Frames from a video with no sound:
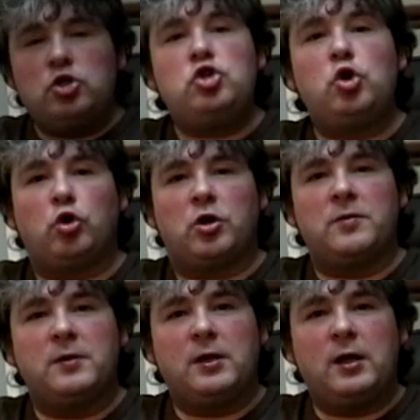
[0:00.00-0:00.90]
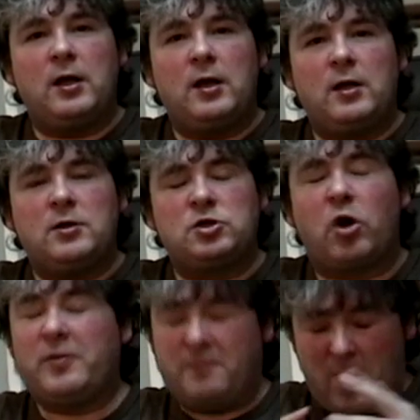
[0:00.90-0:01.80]
Jordan.
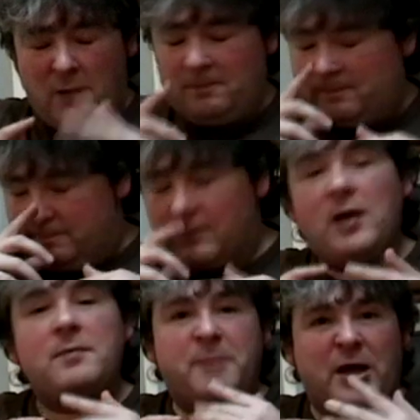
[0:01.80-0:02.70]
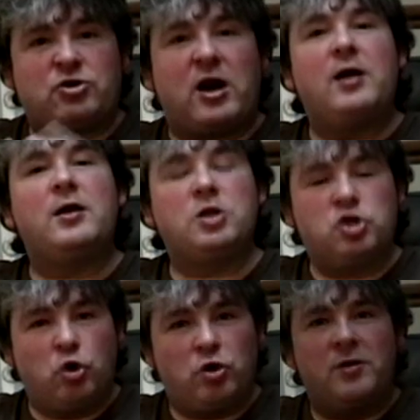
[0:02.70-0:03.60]
Sorry, Petra
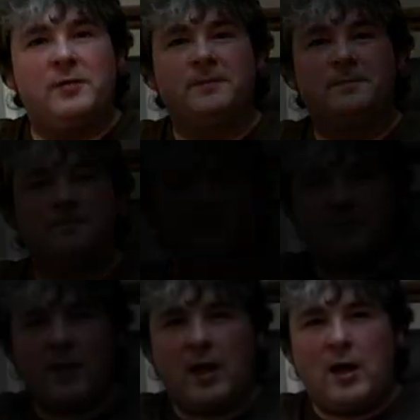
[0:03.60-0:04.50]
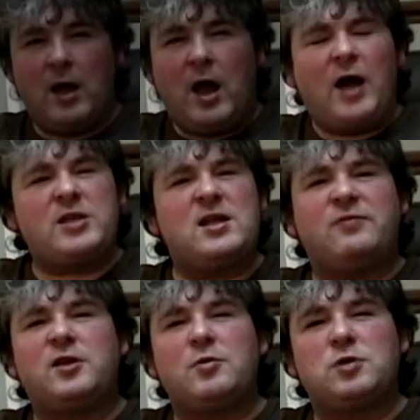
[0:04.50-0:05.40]
in Jordan. I just
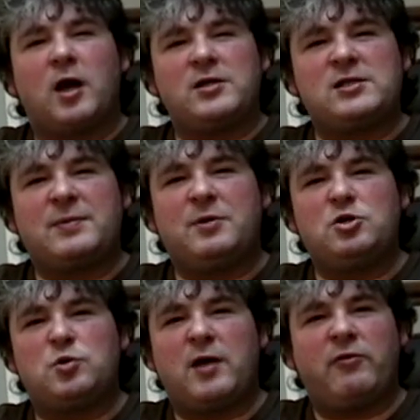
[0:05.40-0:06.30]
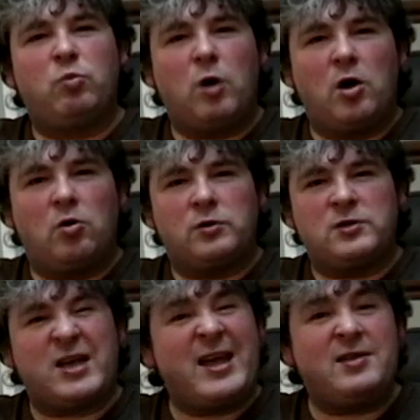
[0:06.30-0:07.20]
loved it. It was like stepping into another world.
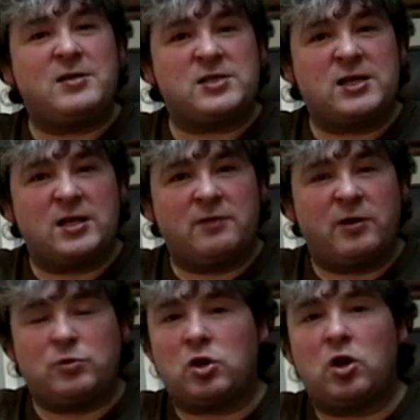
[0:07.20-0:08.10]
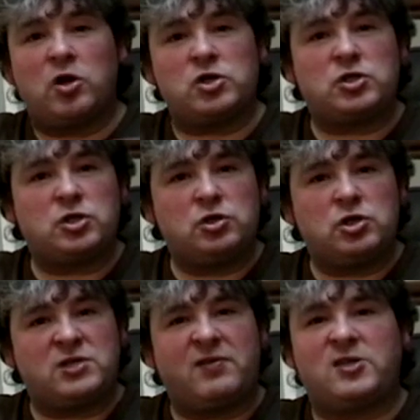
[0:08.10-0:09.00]
It's a hidden city that was lost
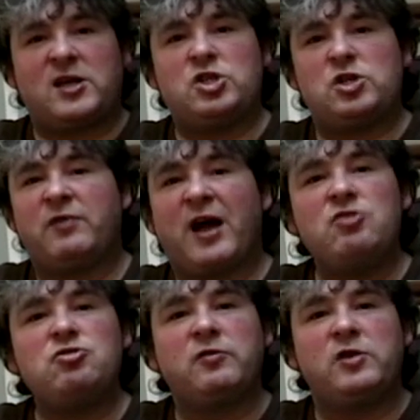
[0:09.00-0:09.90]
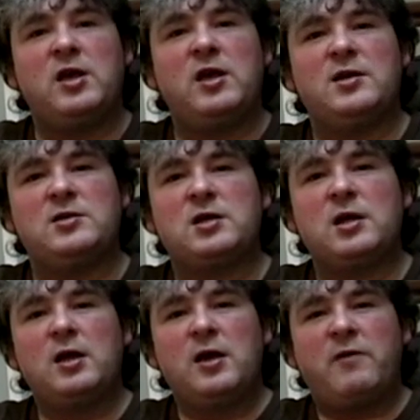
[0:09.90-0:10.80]
to civilization for hundreds of years.
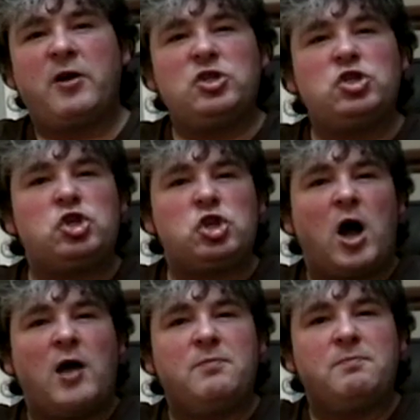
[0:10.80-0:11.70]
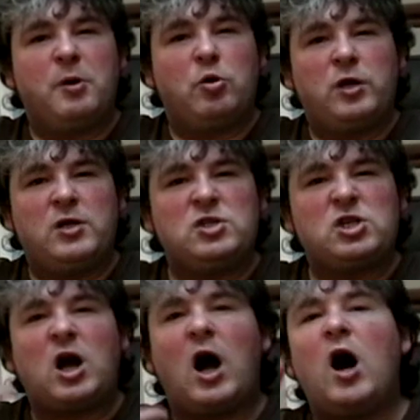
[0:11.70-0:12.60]
There are these giant buildings
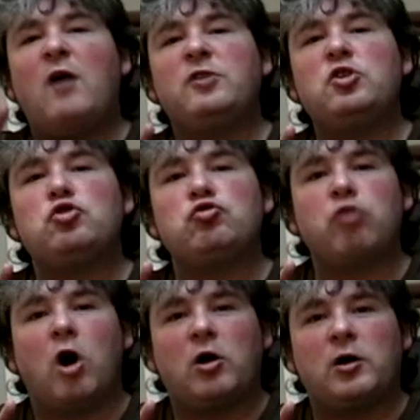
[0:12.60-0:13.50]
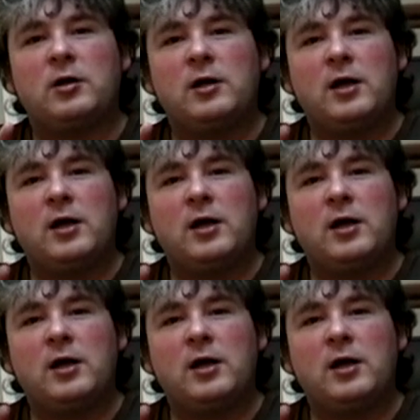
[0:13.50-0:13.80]
carved into rock.